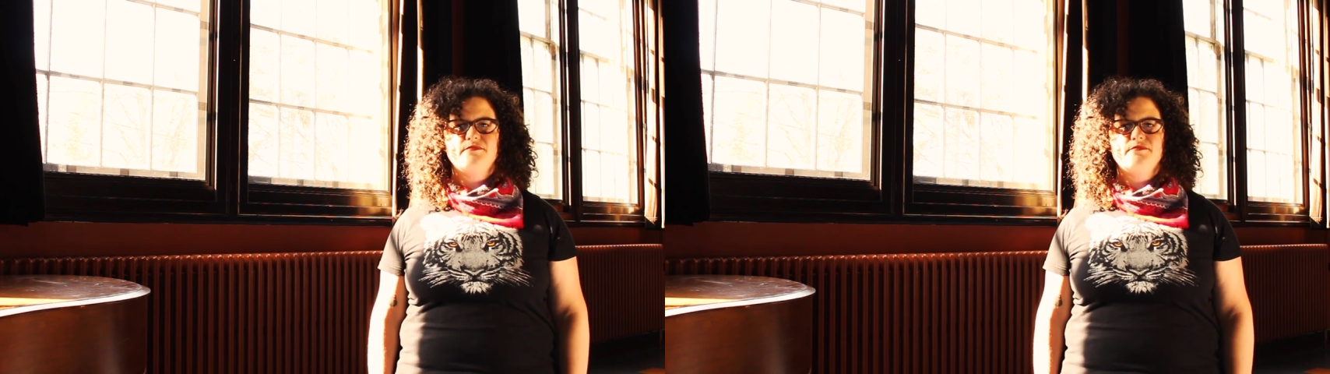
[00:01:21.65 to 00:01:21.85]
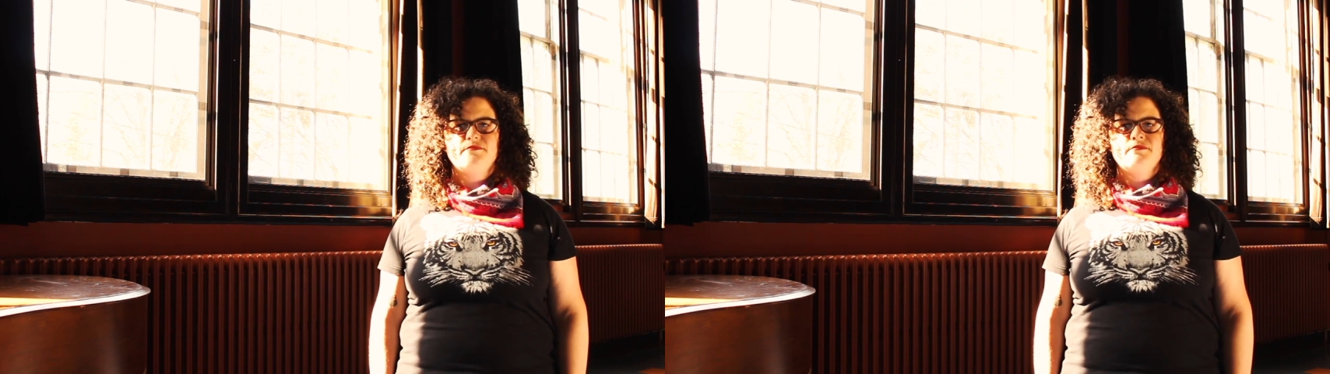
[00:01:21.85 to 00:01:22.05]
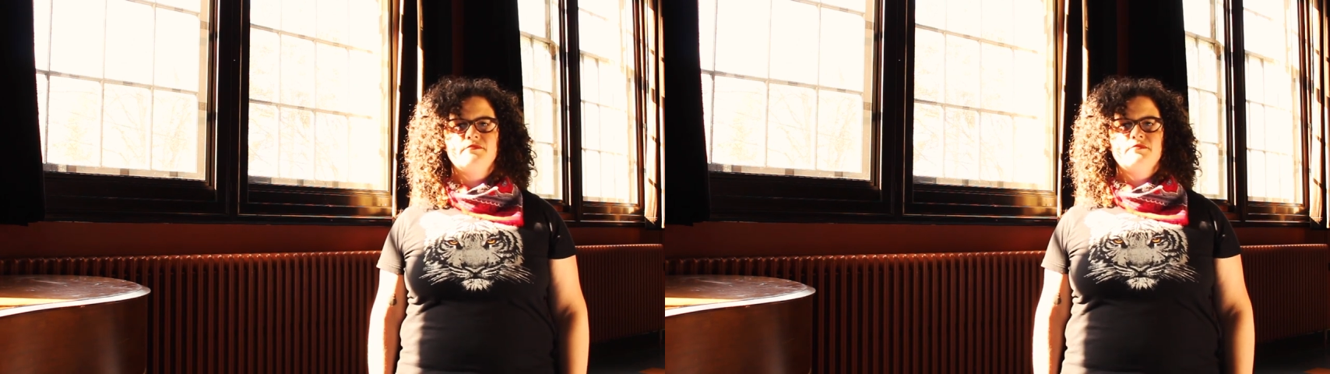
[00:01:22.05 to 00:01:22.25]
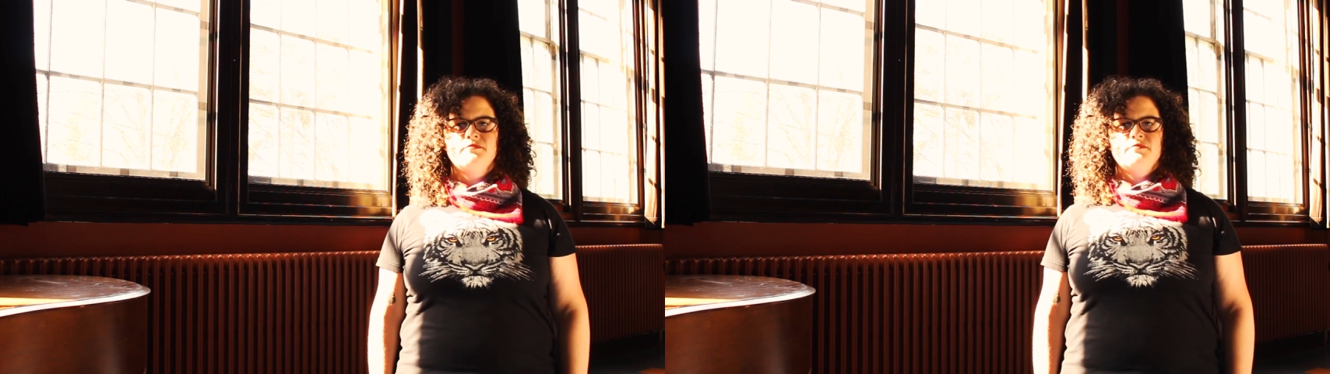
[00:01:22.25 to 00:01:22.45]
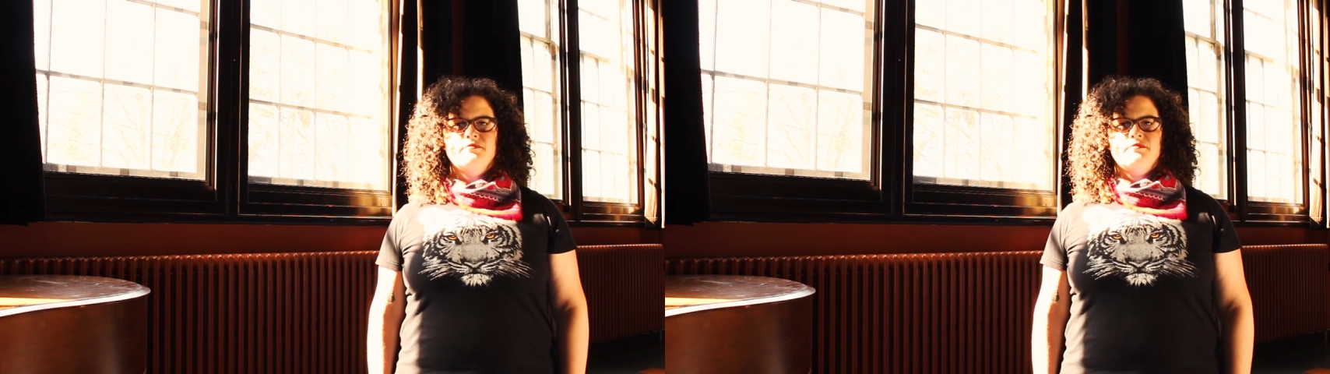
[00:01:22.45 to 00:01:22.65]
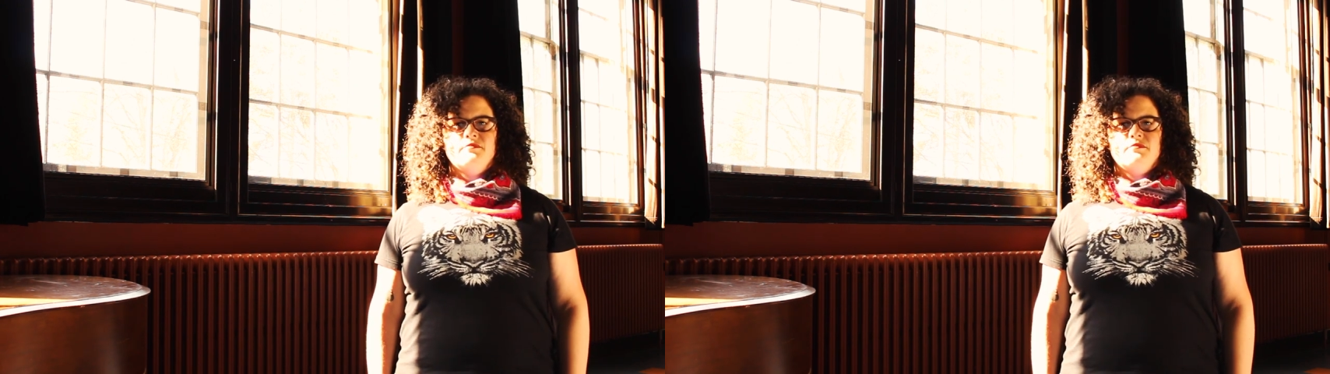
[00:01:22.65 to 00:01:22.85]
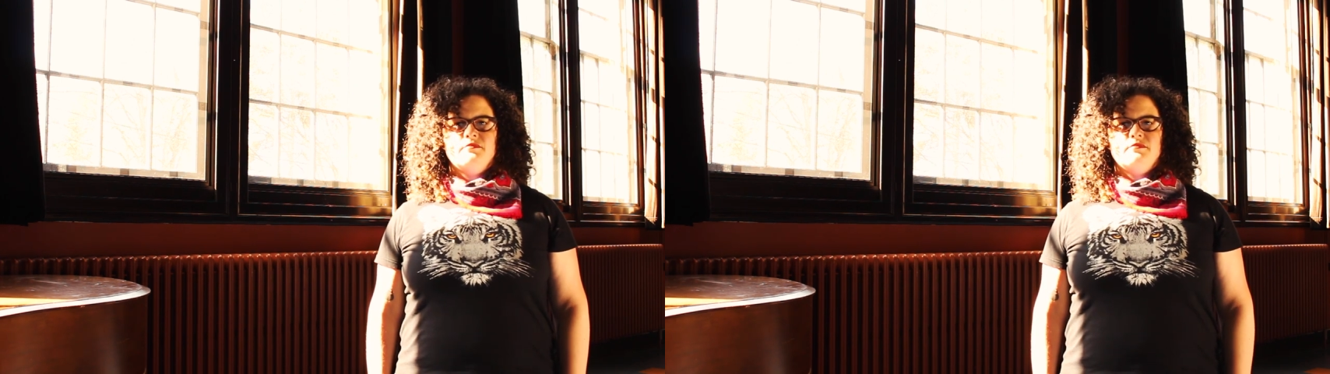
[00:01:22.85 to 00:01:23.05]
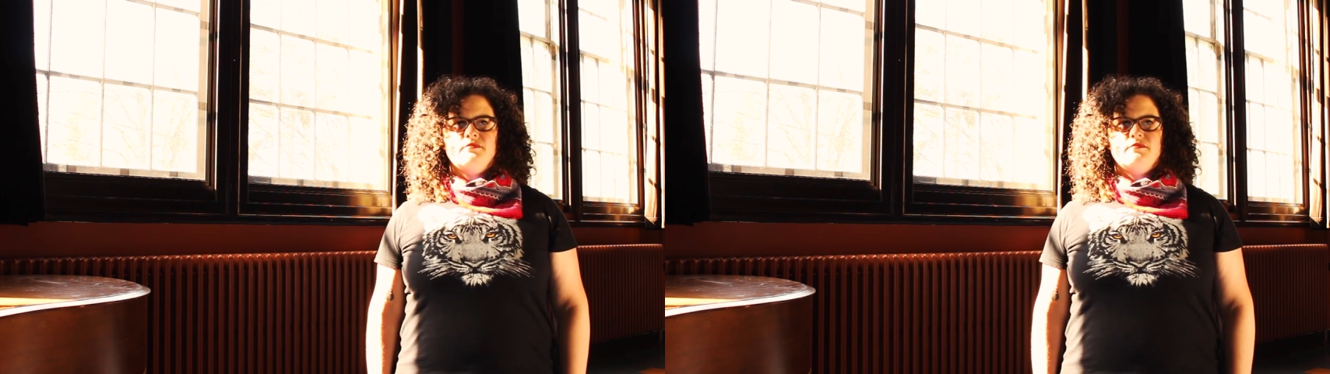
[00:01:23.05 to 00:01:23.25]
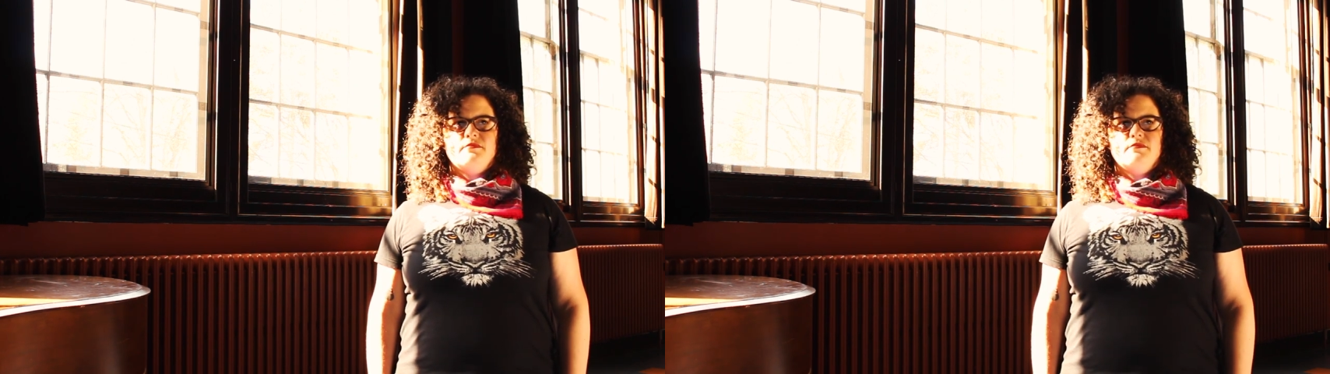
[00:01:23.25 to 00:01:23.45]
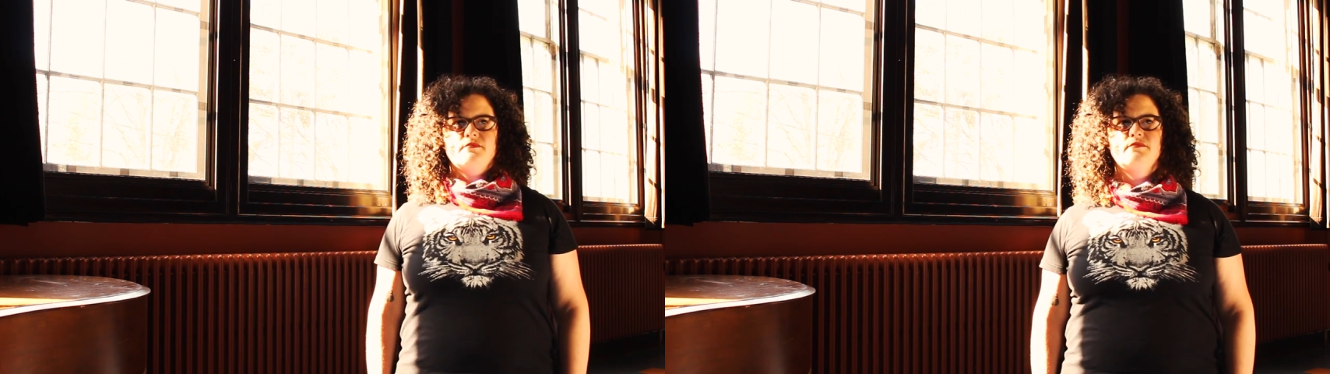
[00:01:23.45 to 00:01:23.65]

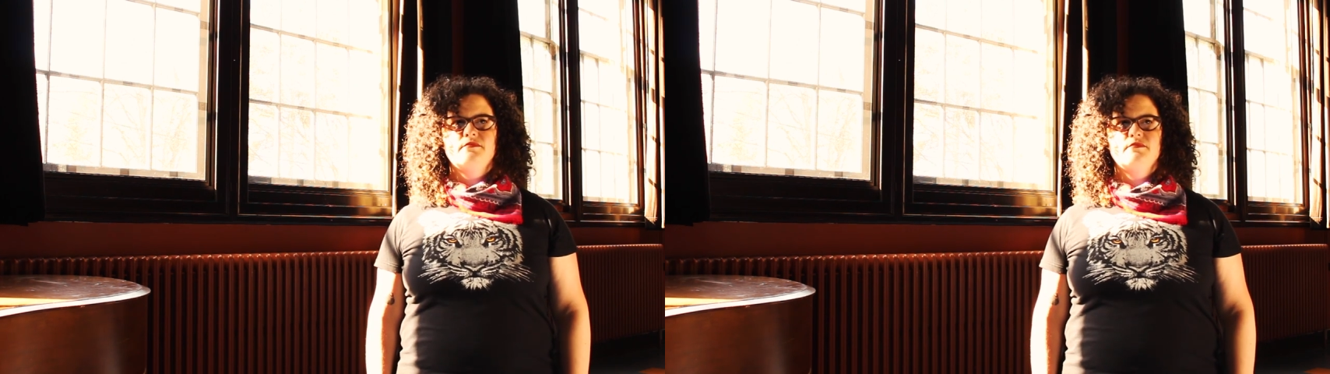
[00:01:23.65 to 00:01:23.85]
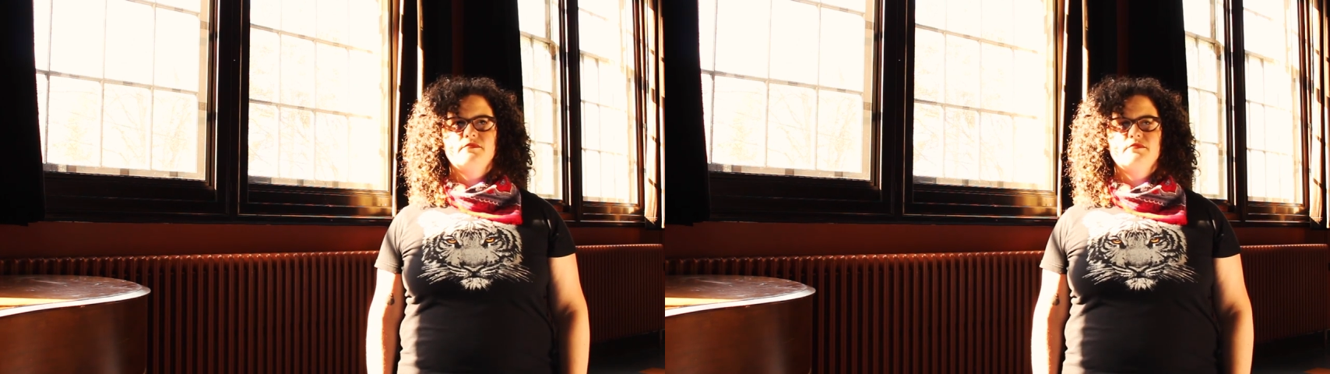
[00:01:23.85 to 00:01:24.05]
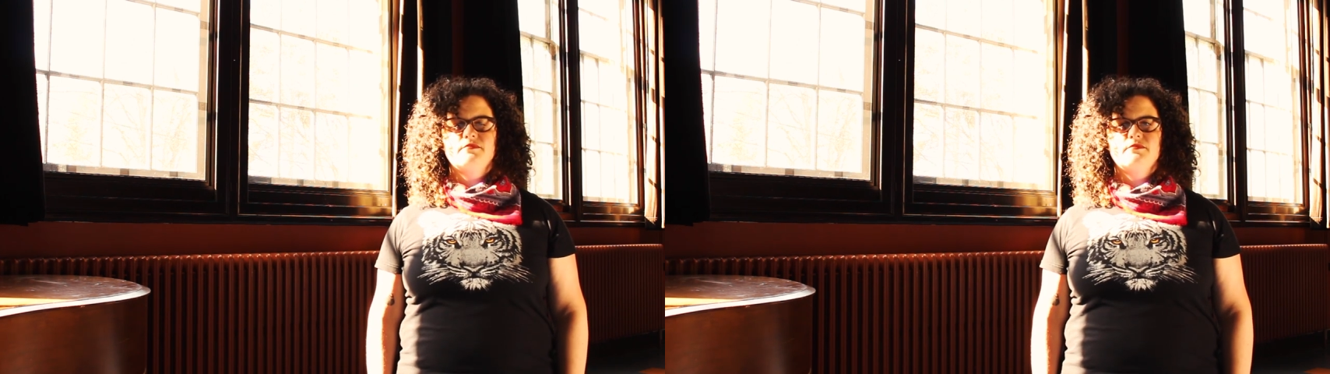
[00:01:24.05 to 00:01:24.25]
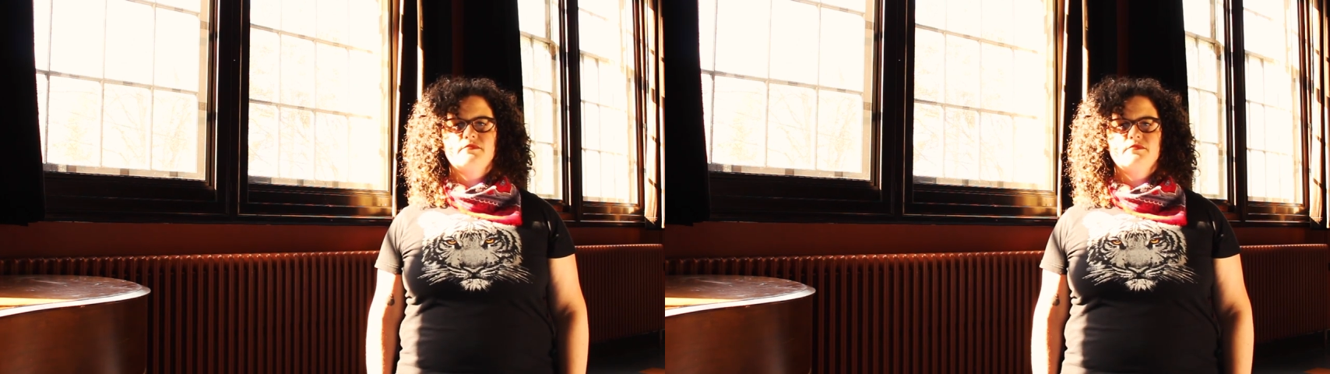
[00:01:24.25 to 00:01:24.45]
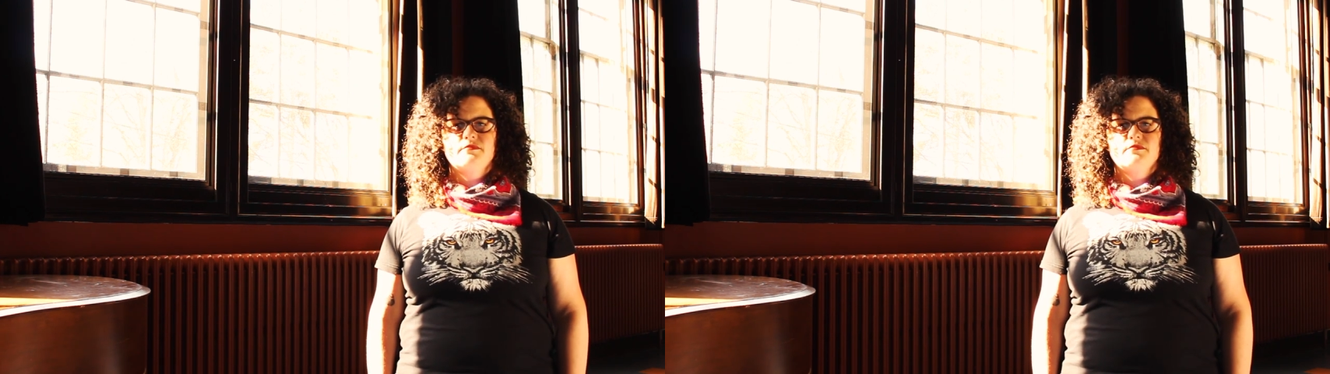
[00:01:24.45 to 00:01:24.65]
Nobody speaks.